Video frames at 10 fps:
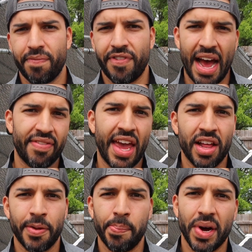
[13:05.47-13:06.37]

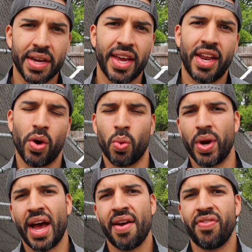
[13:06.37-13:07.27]
5-gallon bucket, or
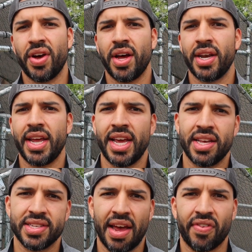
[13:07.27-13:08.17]
what I've done
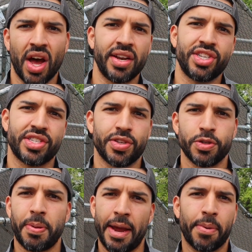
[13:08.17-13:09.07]
is I've gotten just
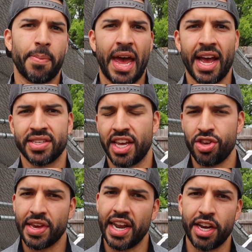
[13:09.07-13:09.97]
those paper bags that
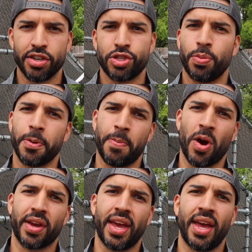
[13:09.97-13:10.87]
you get at your
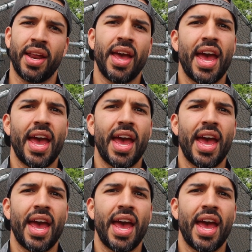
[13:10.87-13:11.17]
supermarket